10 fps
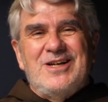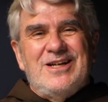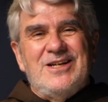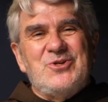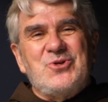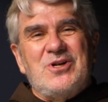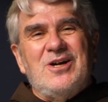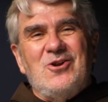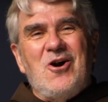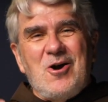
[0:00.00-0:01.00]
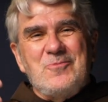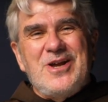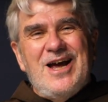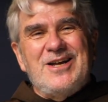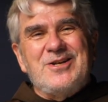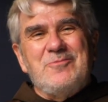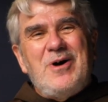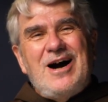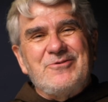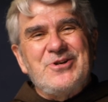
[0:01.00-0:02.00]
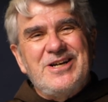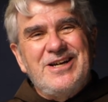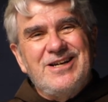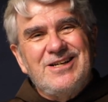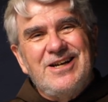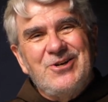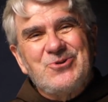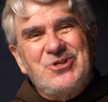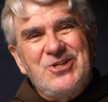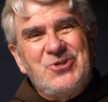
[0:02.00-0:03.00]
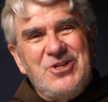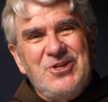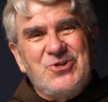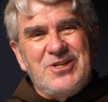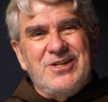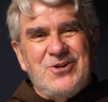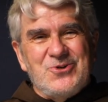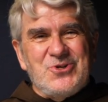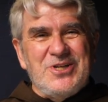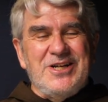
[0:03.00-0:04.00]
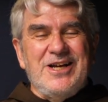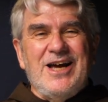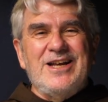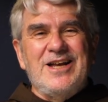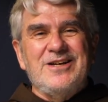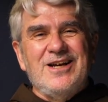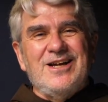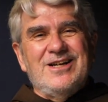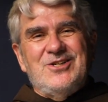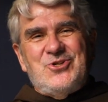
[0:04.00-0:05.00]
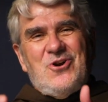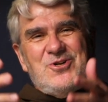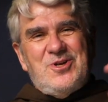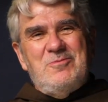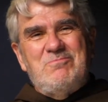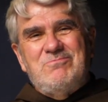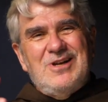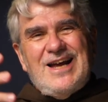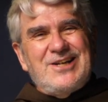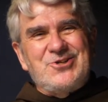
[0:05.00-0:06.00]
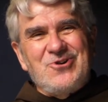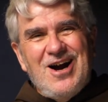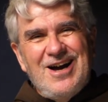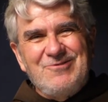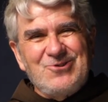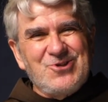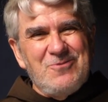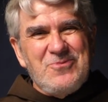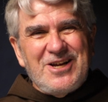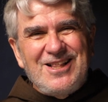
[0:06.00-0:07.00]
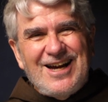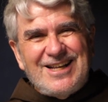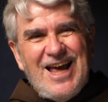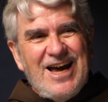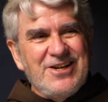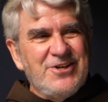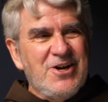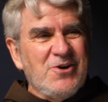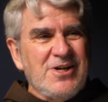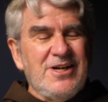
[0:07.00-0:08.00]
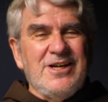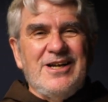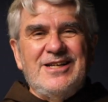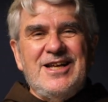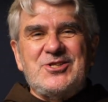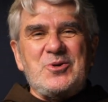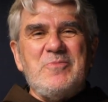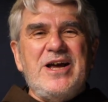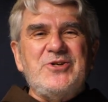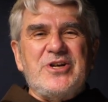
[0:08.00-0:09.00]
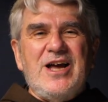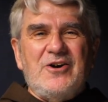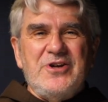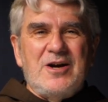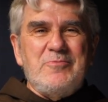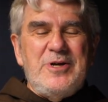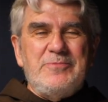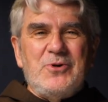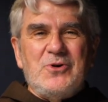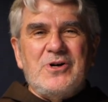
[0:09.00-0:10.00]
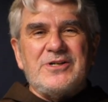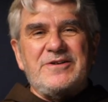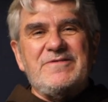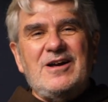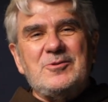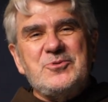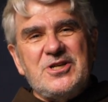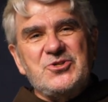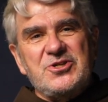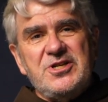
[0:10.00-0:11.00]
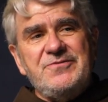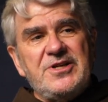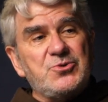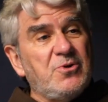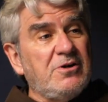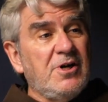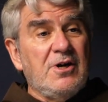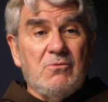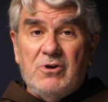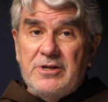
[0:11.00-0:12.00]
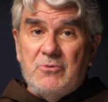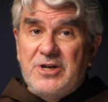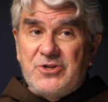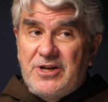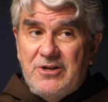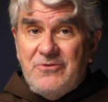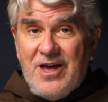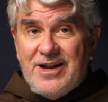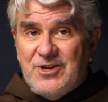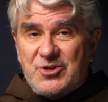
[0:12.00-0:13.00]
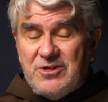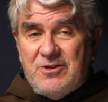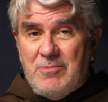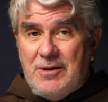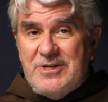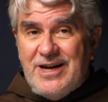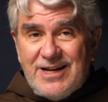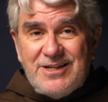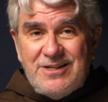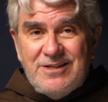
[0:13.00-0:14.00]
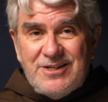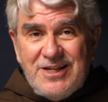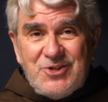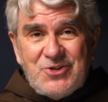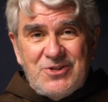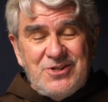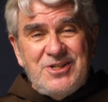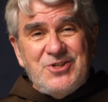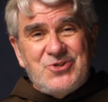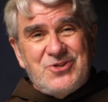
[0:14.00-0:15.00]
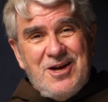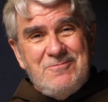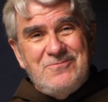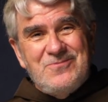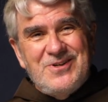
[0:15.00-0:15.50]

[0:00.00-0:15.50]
is alarmed at the poverty he or she sees in her city and then starts a blanket drive or something like that. It's amazing how young people develop sensitivities. Well, one of the ways they do that is their mom and dad teaches them.